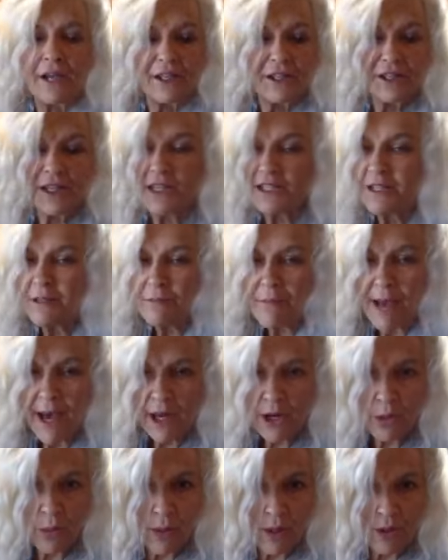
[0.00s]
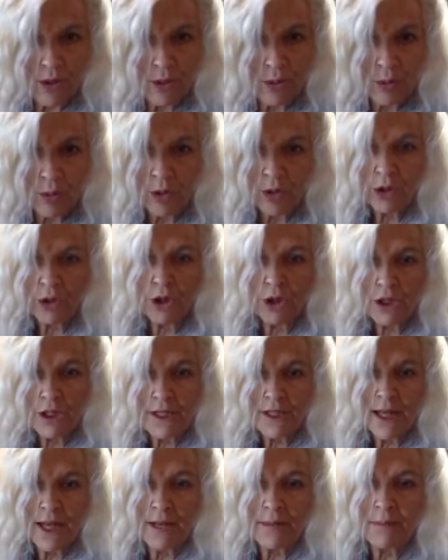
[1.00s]
Doesn't matter what the world looks
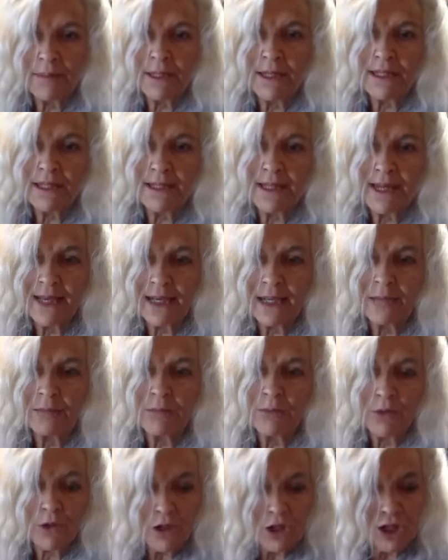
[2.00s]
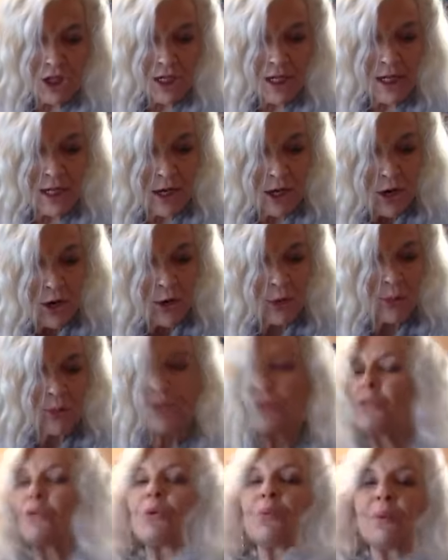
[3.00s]
like, but it's like emerging with
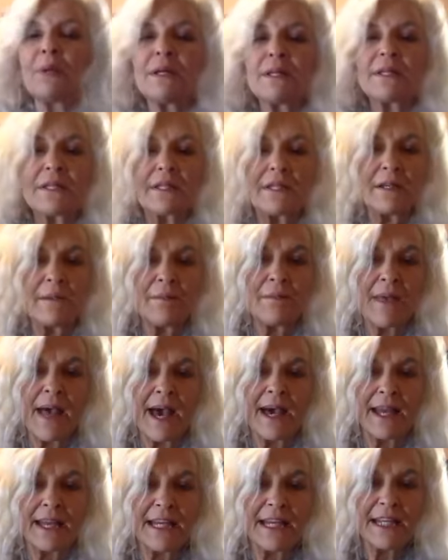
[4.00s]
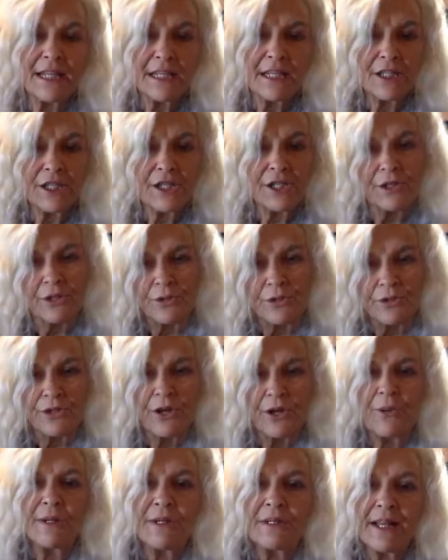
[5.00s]
the wisdom that is you.
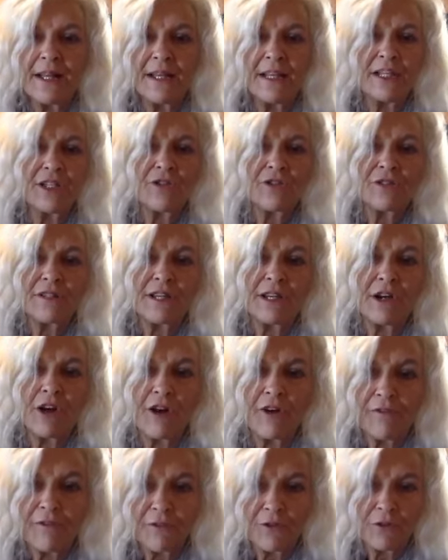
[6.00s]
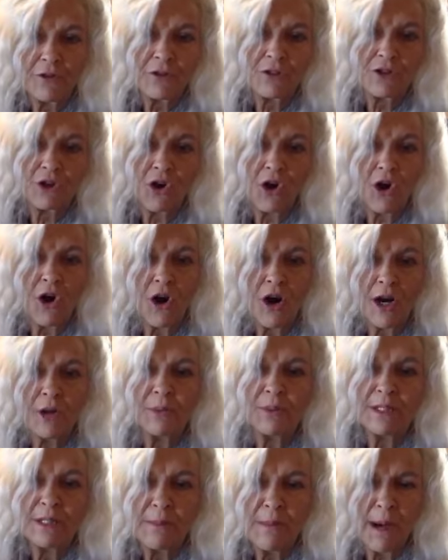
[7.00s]
So isn't that interesting? Our first card
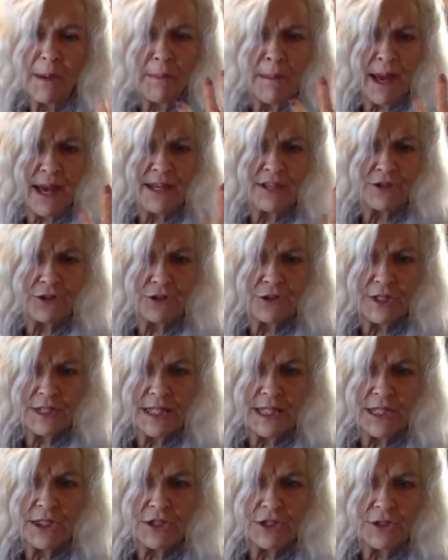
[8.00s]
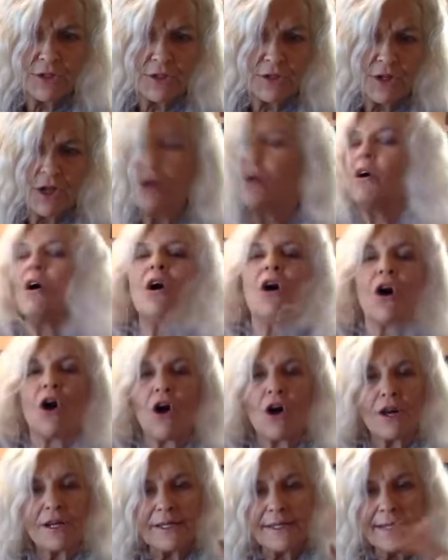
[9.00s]
was about master teachers. Our
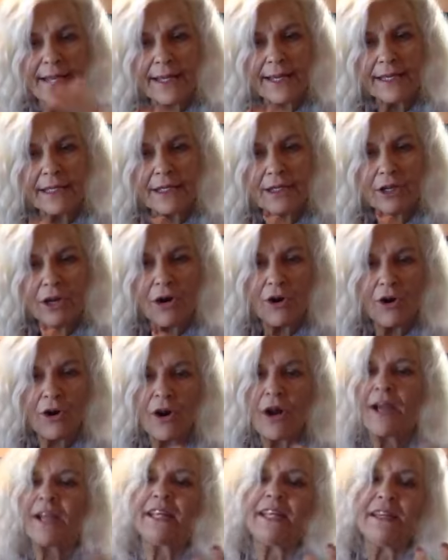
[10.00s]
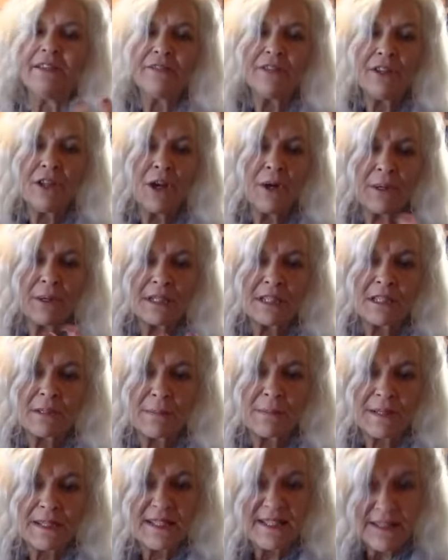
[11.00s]
second card, even though it's
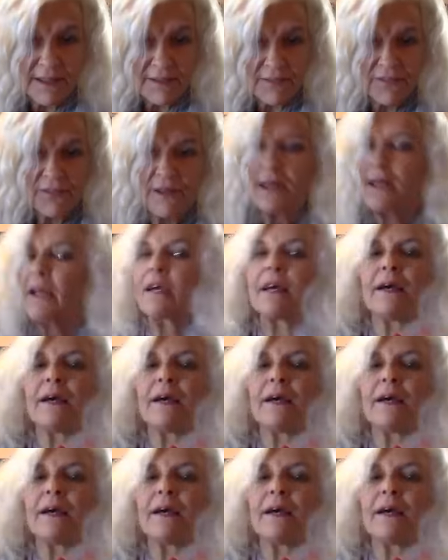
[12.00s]
specific